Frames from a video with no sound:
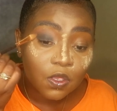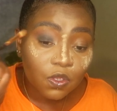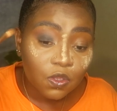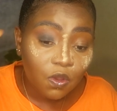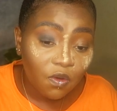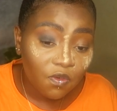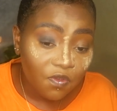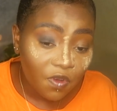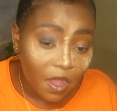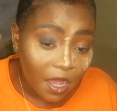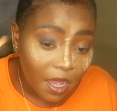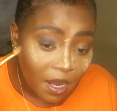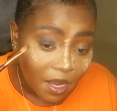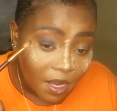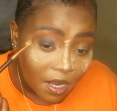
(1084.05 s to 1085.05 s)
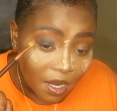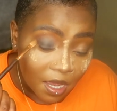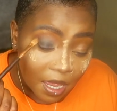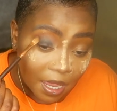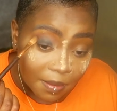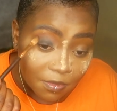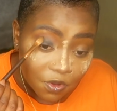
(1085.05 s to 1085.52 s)
So far,
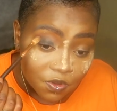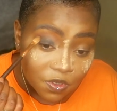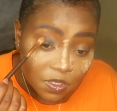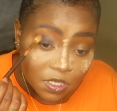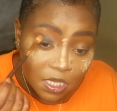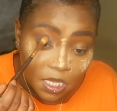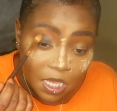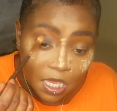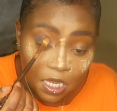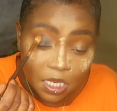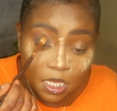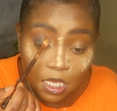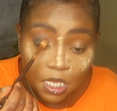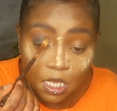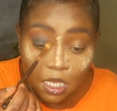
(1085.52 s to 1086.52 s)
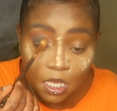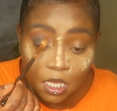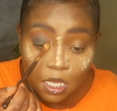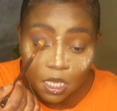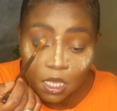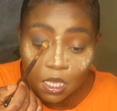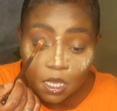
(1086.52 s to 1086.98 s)
I'm not seeing any
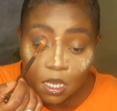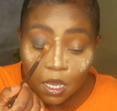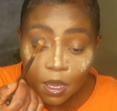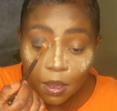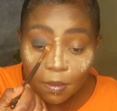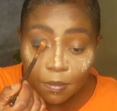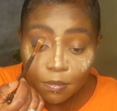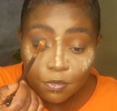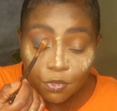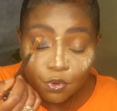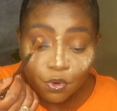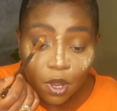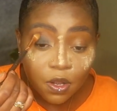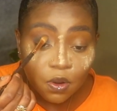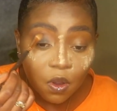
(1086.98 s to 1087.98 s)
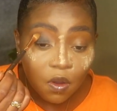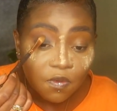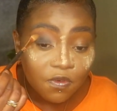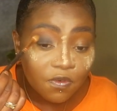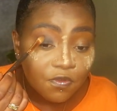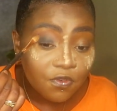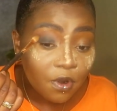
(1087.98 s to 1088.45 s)

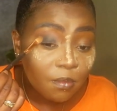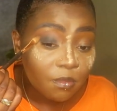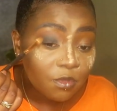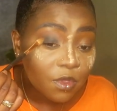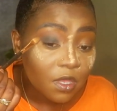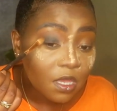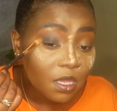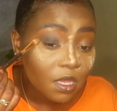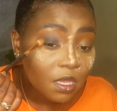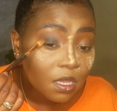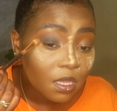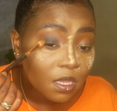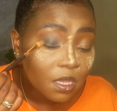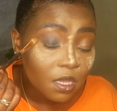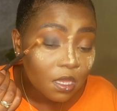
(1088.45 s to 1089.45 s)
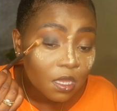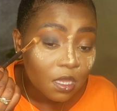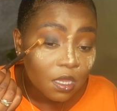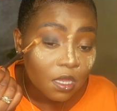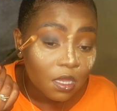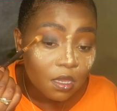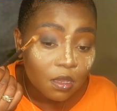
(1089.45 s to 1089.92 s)
runoff from the
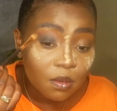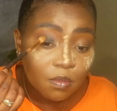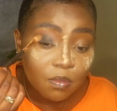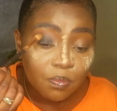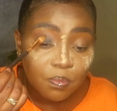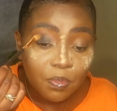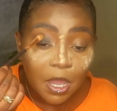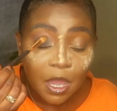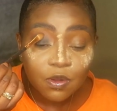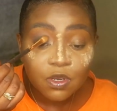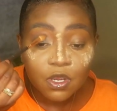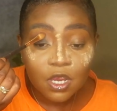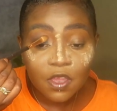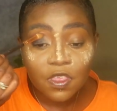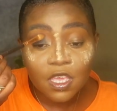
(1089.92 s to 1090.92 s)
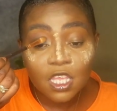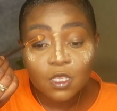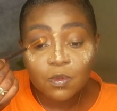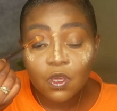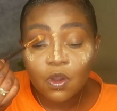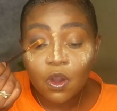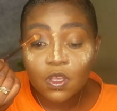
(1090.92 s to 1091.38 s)
powder. I think
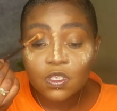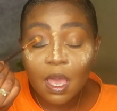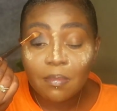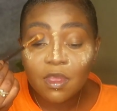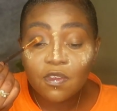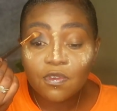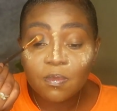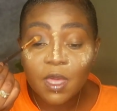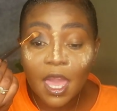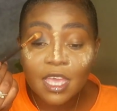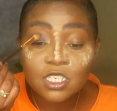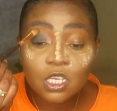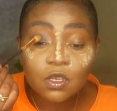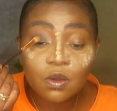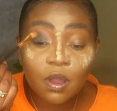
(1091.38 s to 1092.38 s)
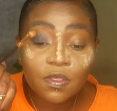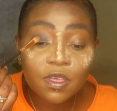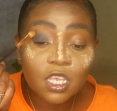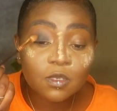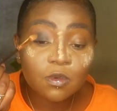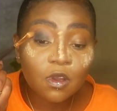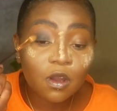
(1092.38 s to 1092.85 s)
it's because, I mean, from the eyeshadow, I
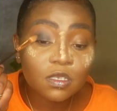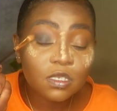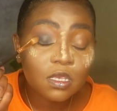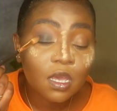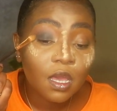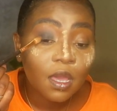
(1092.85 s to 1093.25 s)
think it's because